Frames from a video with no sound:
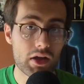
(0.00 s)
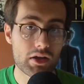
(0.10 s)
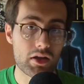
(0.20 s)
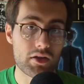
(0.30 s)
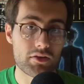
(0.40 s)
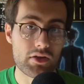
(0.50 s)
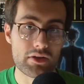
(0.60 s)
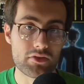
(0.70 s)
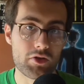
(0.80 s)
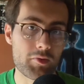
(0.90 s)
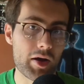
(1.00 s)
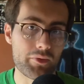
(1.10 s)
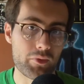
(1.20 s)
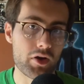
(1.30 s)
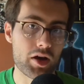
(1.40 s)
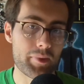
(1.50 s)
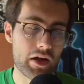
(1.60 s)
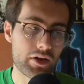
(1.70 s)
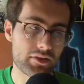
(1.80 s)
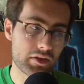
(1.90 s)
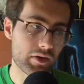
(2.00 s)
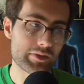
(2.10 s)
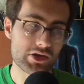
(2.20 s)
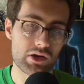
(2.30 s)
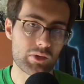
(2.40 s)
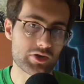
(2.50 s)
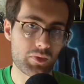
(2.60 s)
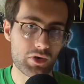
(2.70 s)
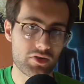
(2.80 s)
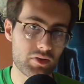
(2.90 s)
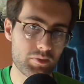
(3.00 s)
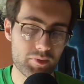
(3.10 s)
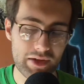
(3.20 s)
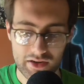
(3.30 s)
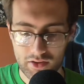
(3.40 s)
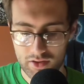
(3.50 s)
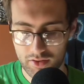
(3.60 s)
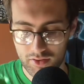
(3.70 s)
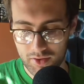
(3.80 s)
because it's not the Remand we're worried about, it's the Grape Shot which we want to put back in our hand.